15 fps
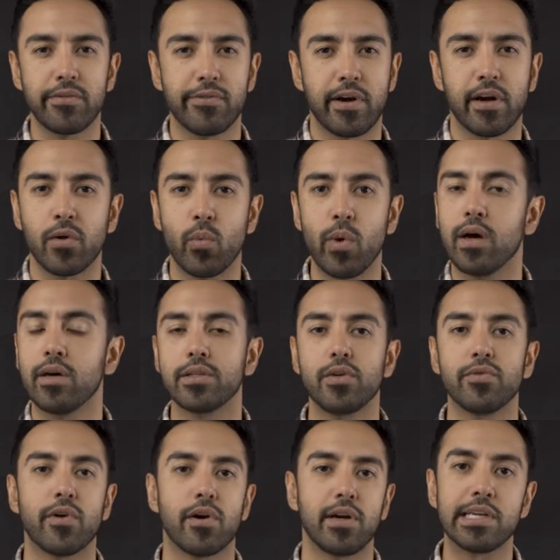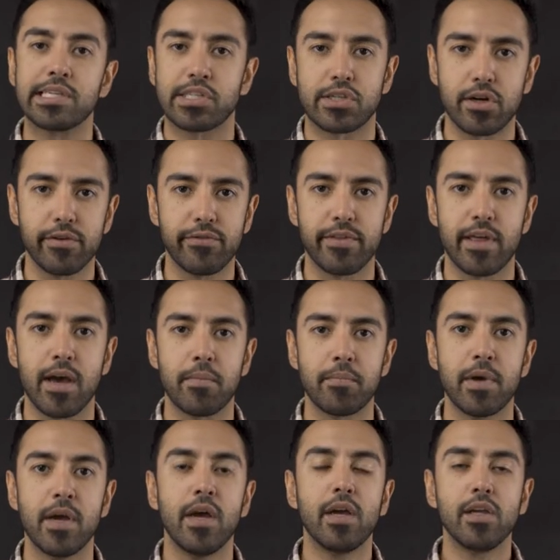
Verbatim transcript: very well, and you've already served them,